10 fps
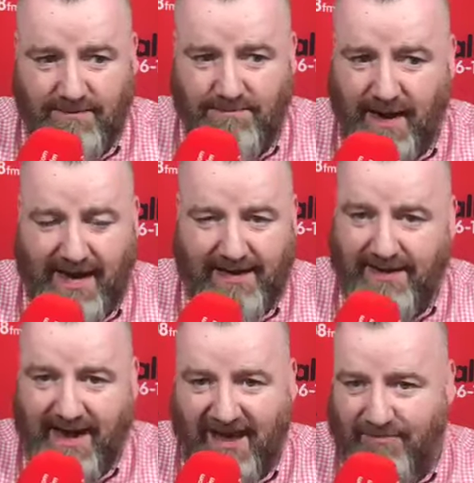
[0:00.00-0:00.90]
buy it at
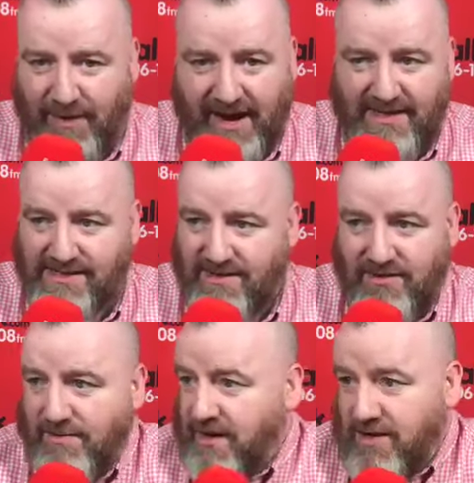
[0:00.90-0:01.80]
half price and
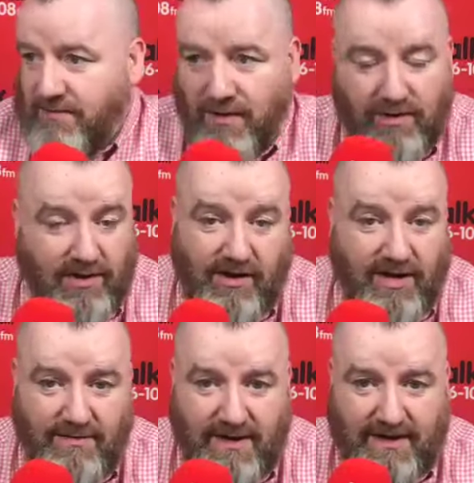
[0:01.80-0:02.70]
you're bulking
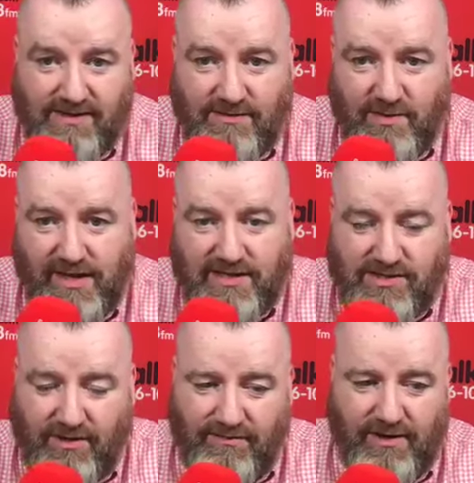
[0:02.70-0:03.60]
out and making some great
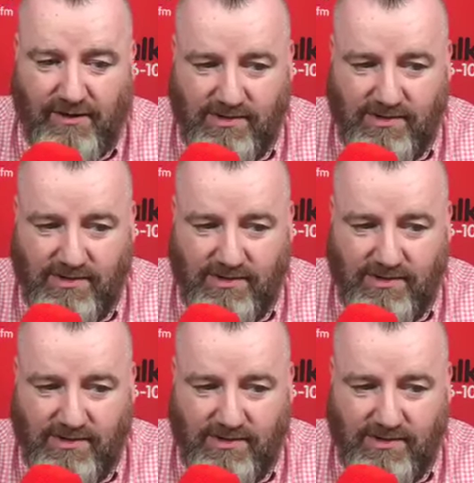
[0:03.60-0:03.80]
stuff, you know.